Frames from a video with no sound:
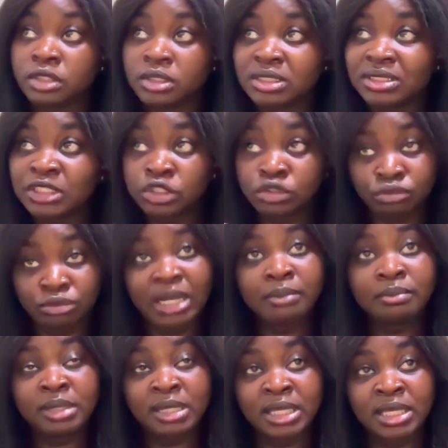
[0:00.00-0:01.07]

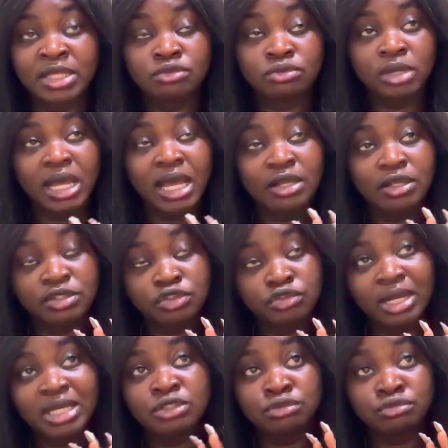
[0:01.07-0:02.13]
scrambling to
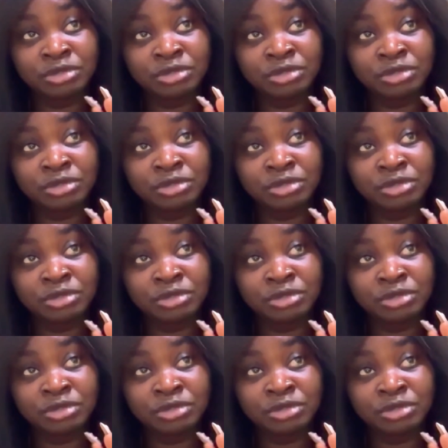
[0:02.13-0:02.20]
try to